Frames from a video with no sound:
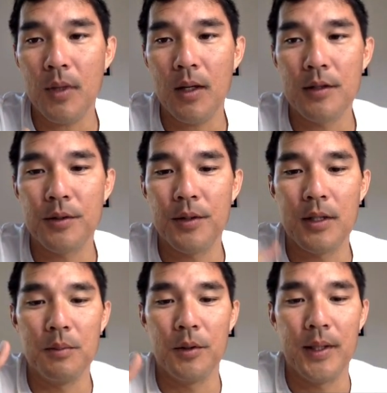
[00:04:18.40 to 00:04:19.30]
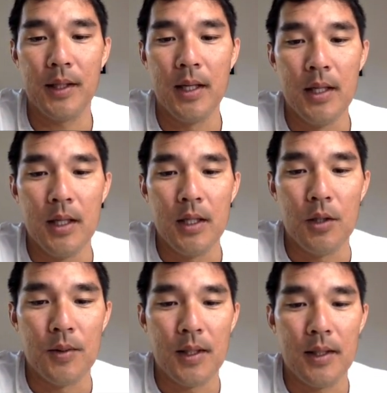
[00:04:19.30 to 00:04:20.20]
uh, so you can upload it
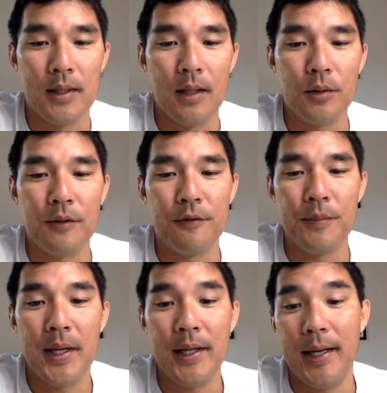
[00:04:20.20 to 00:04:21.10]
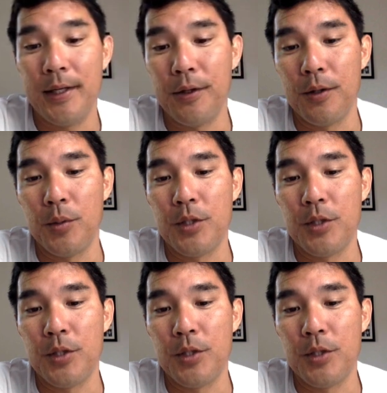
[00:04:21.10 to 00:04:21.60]
you can download it for Meta Editor,